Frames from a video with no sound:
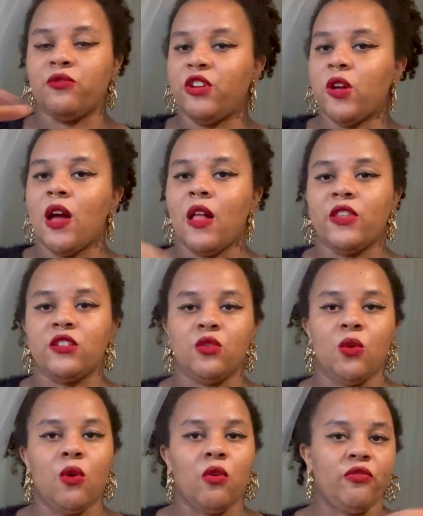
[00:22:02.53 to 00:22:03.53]
figure out this
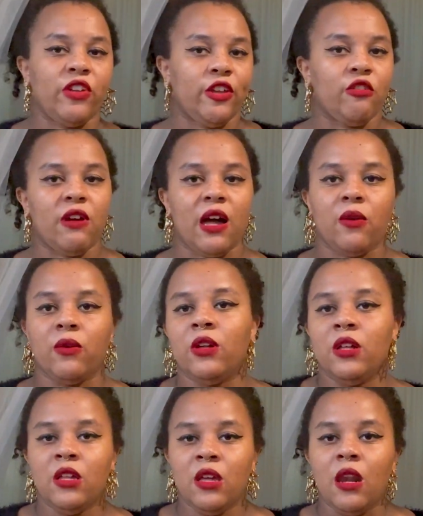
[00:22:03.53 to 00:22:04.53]
law, figure out,
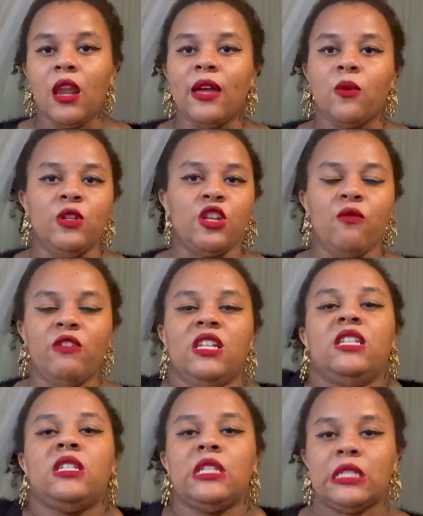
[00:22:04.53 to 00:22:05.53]
like, we don't really
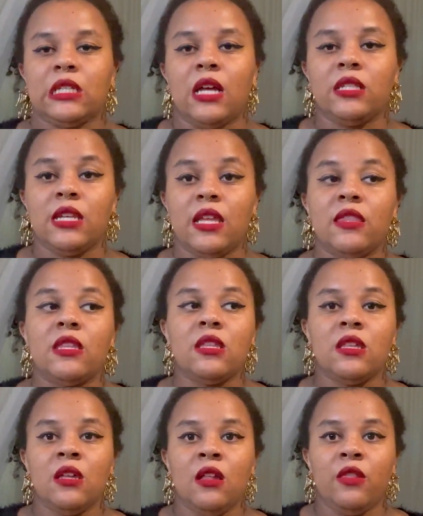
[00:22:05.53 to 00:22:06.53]
need to discuss it.
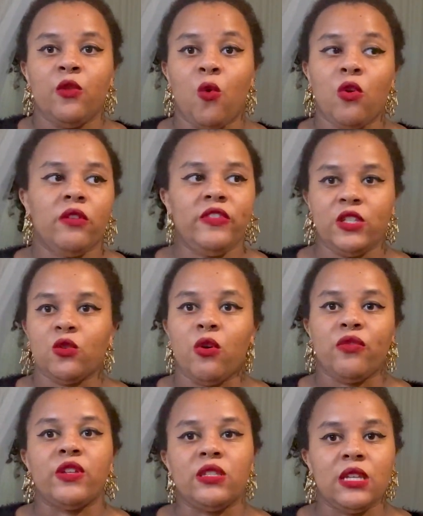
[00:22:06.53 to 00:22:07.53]
All of these
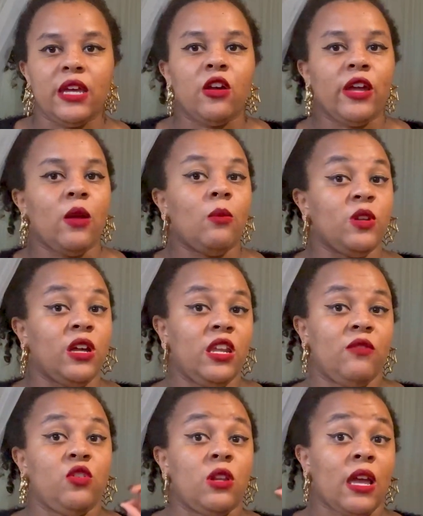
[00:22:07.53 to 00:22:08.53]
authors said, okay, we're going to
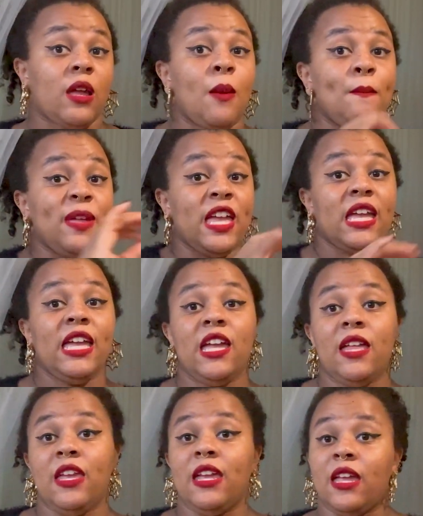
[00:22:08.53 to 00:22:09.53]
give you like a bit
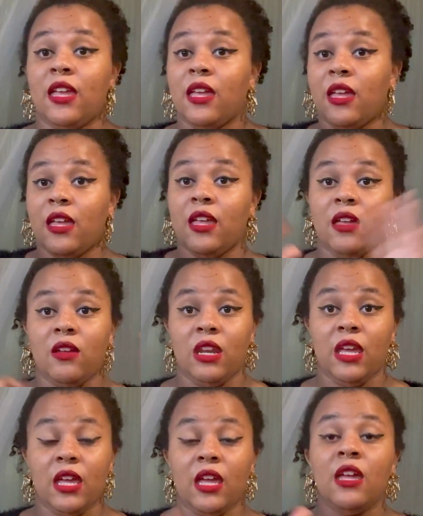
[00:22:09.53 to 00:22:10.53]
here, here, here, here, and
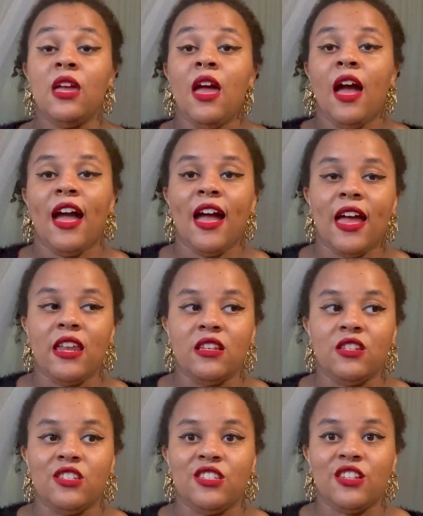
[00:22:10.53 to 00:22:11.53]
here. And